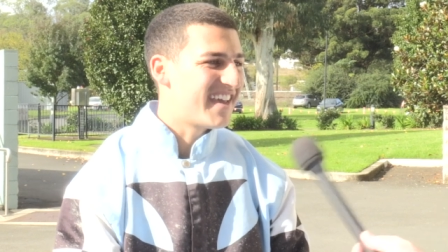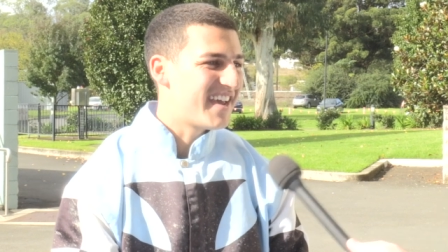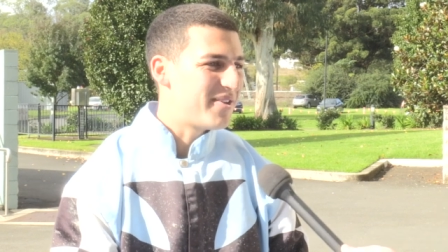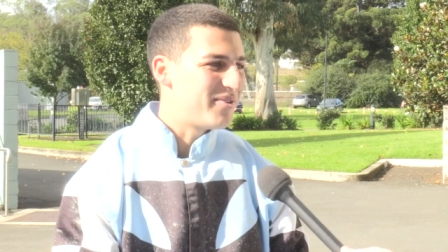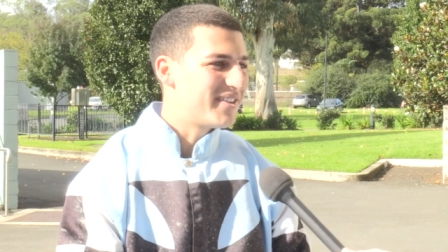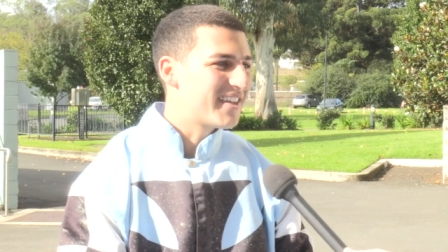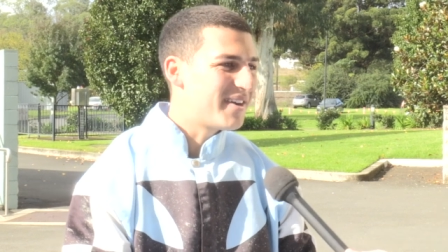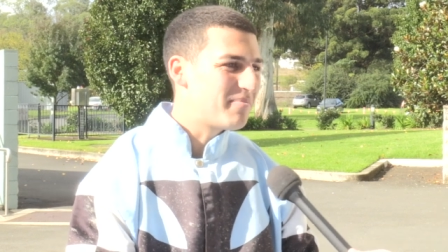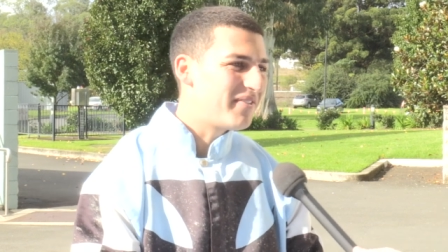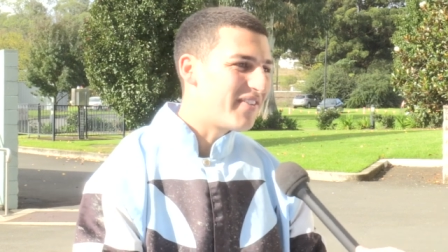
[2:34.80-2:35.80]
Yeah, well, a
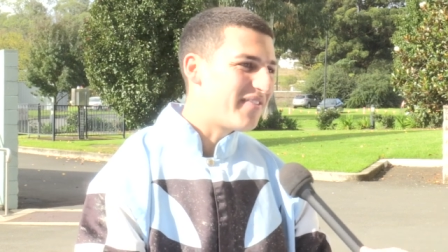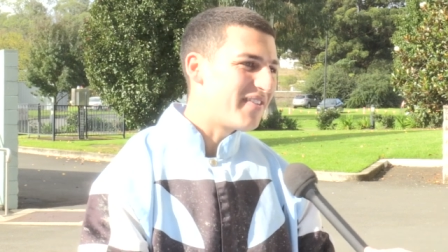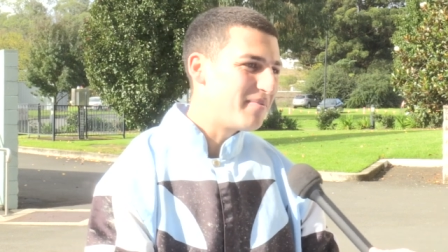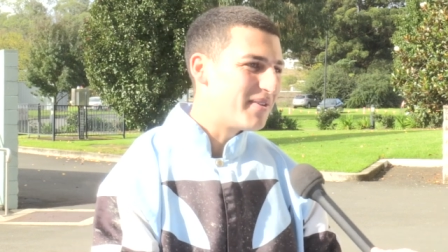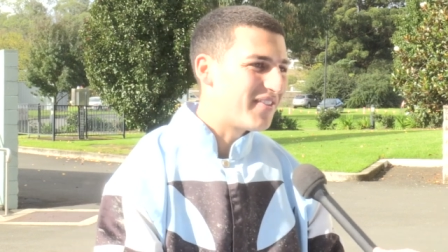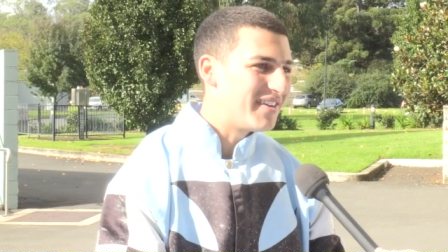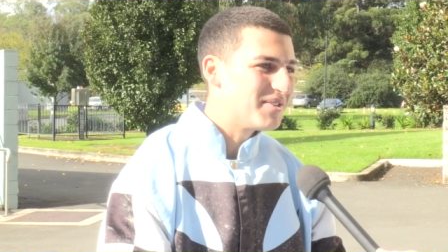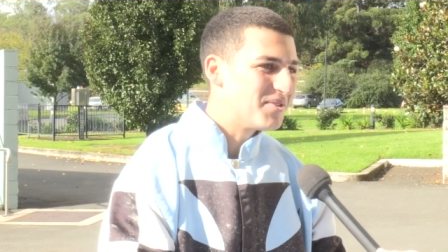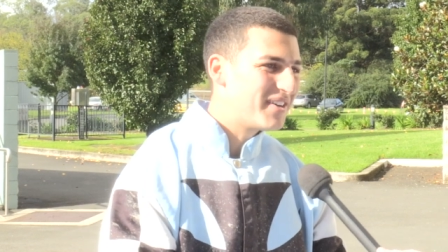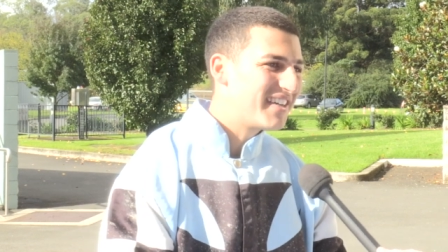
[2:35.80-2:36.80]
couple of our family
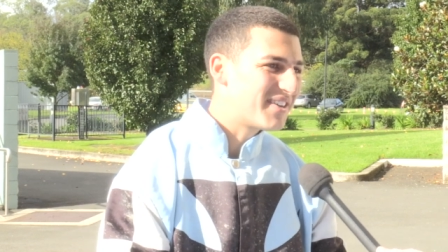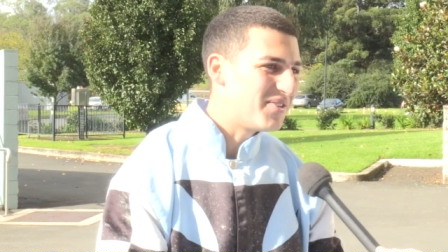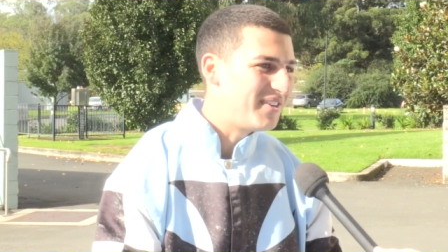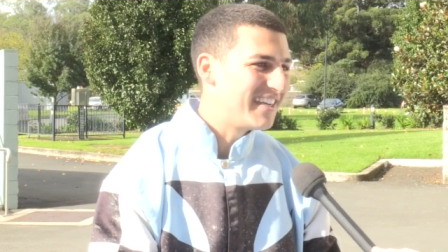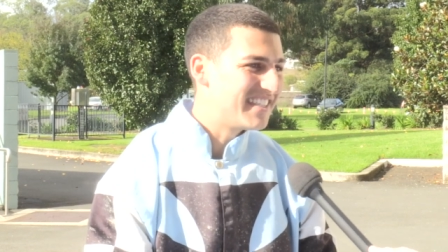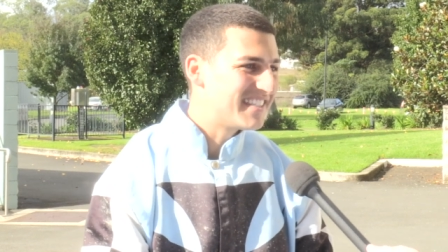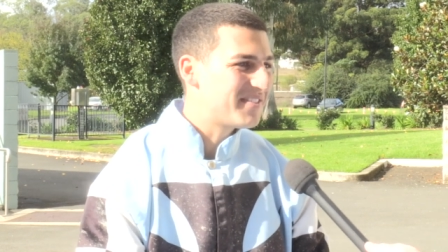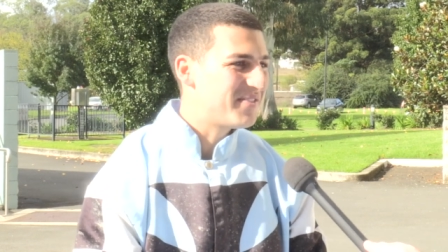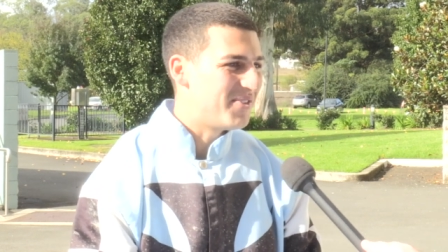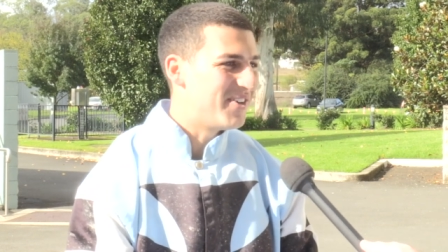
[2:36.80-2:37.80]
friends already are calling in
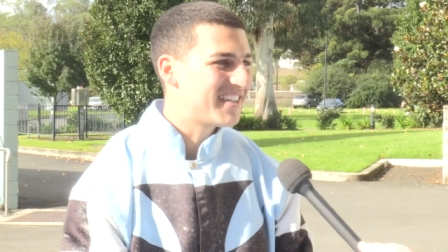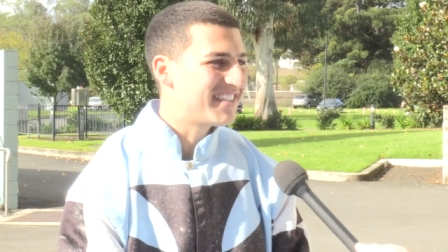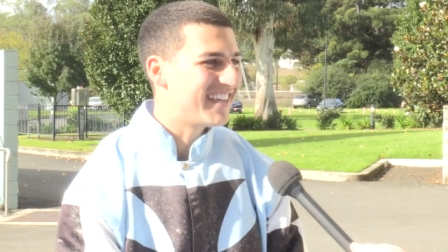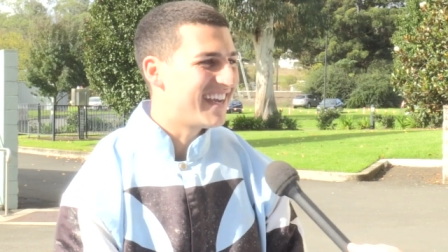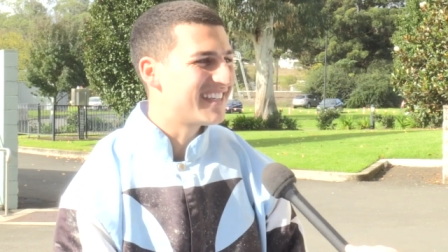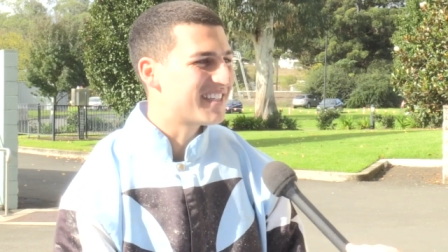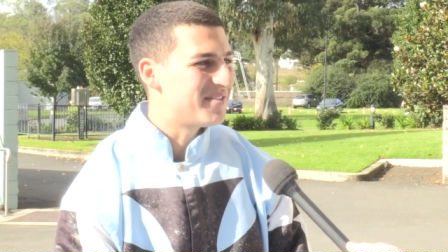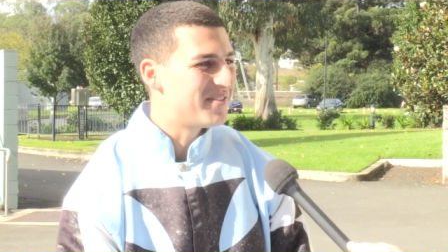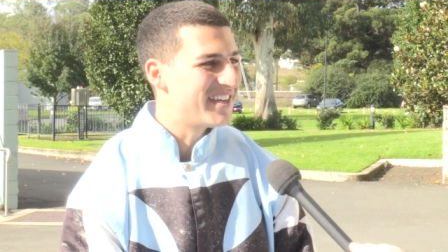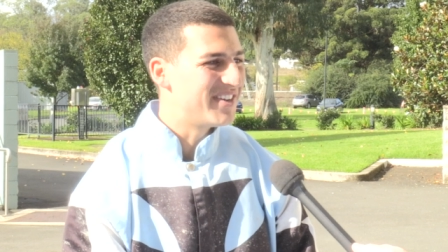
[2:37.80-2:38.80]
sick for work, so yeah, it's
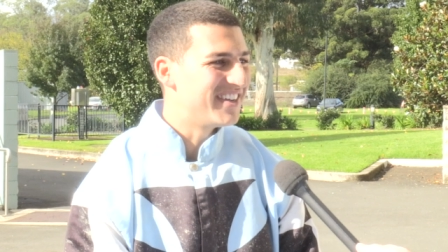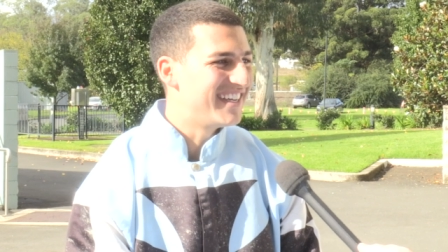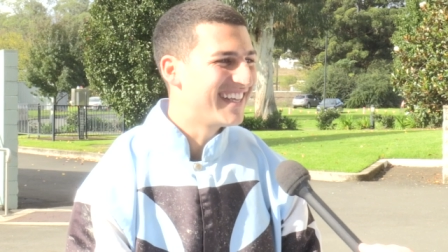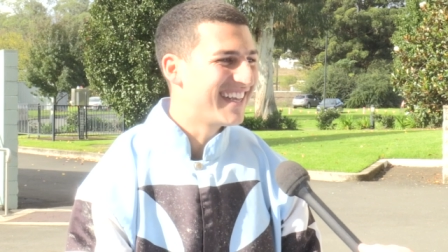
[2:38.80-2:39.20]
going to be good.